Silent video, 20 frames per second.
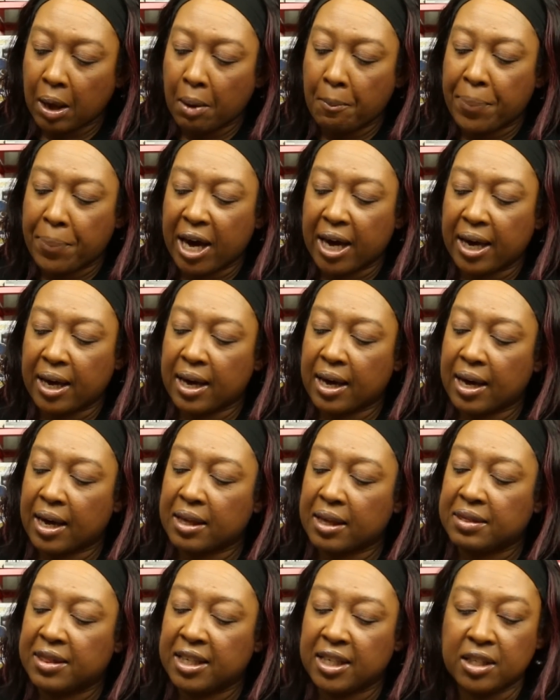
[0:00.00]
But
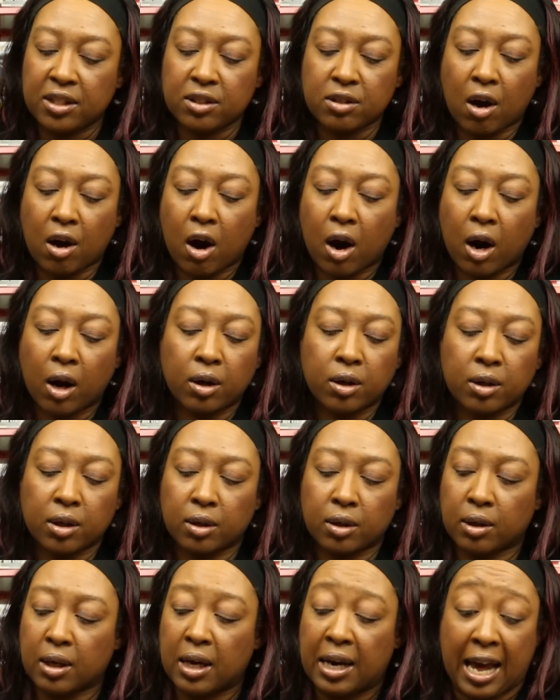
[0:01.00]
these aren't
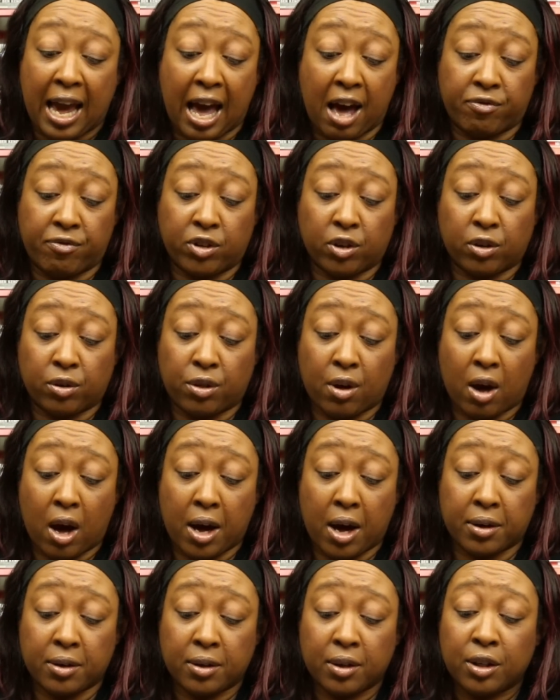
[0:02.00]
an
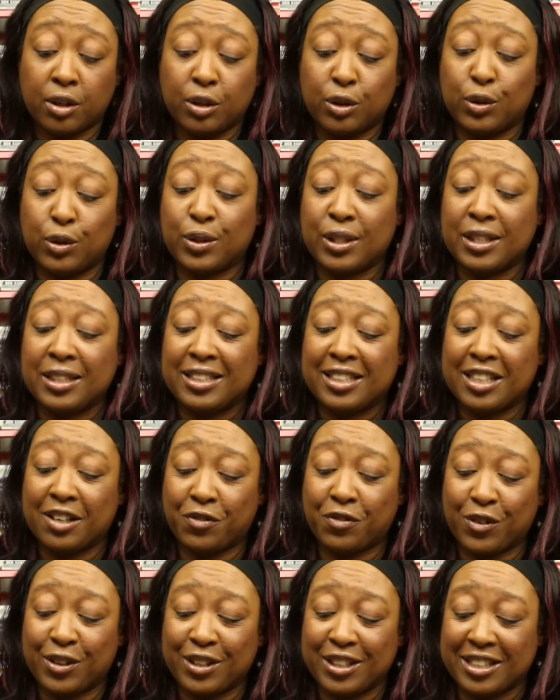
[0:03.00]
afterthought. Using
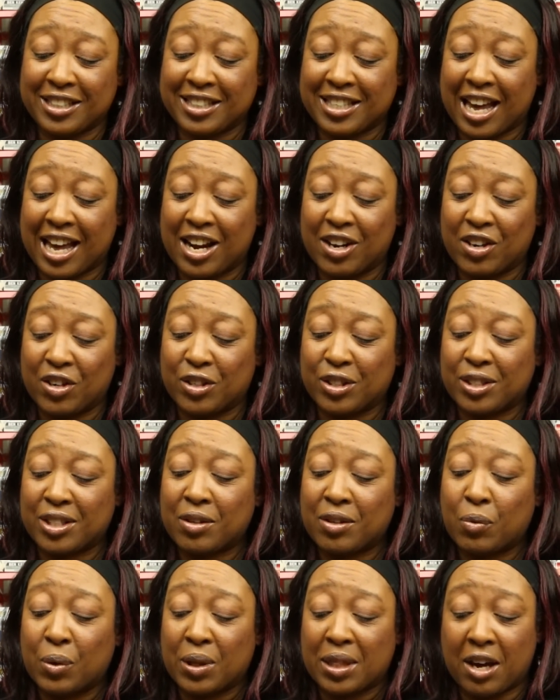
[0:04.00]
different designers
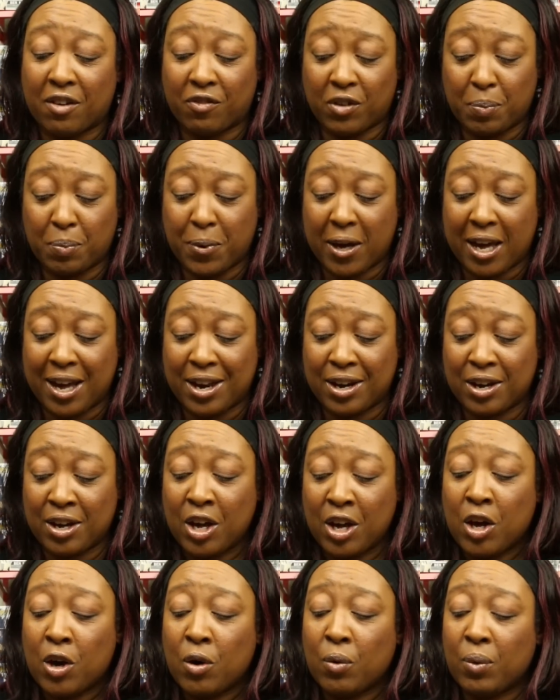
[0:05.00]
with every pin,
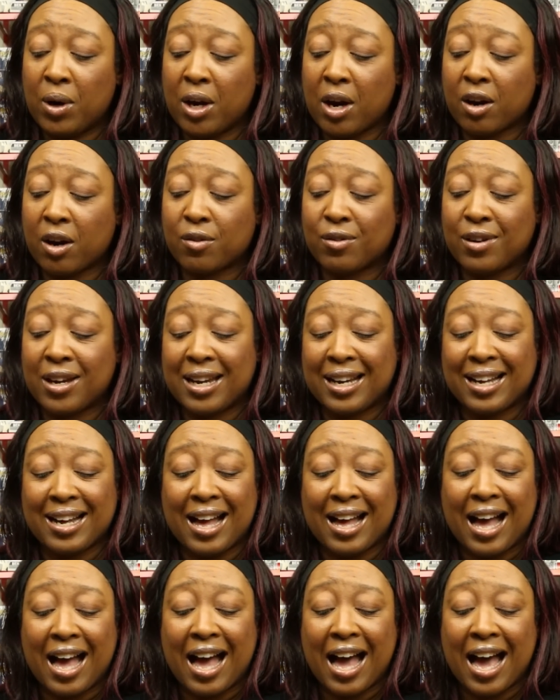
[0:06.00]
we are
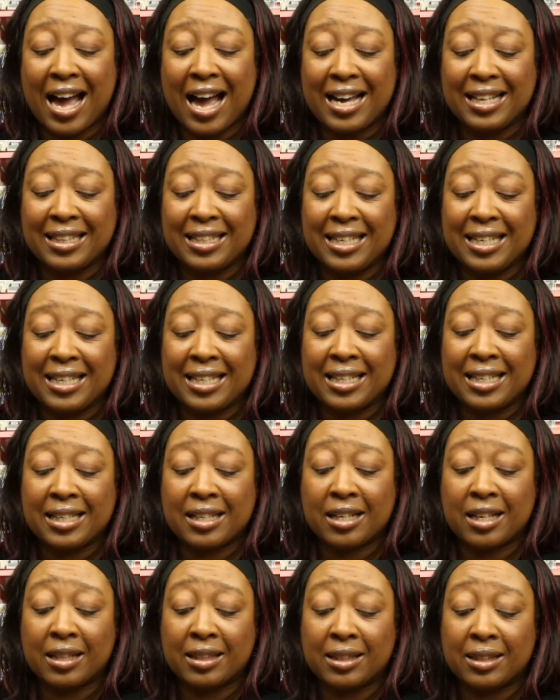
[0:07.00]
creating a highly
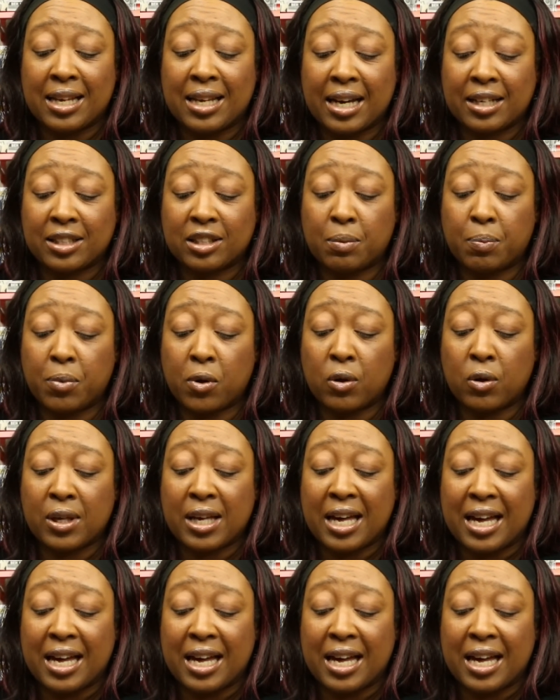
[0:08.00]
collectible